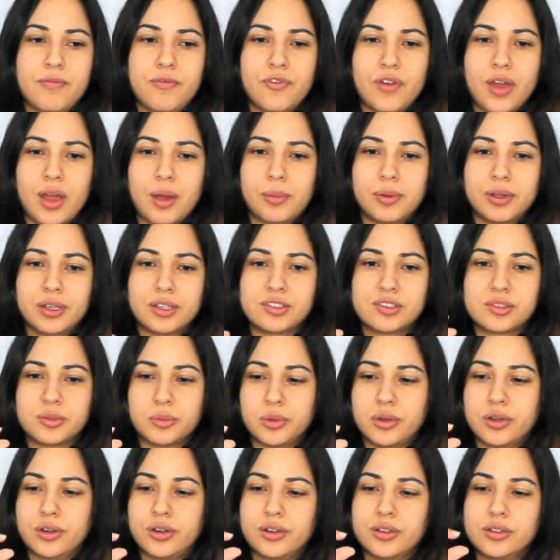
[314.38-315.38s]
fabrics
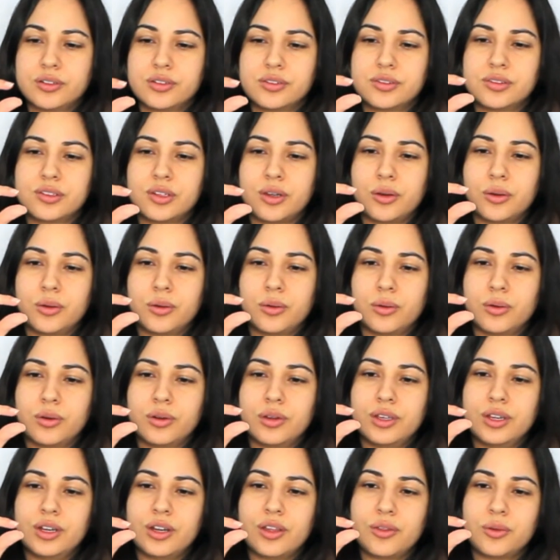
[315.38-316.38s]
were, so
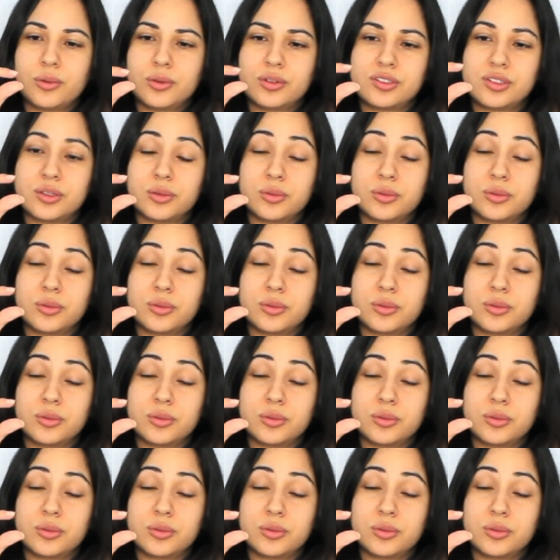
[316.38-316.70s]
in other words,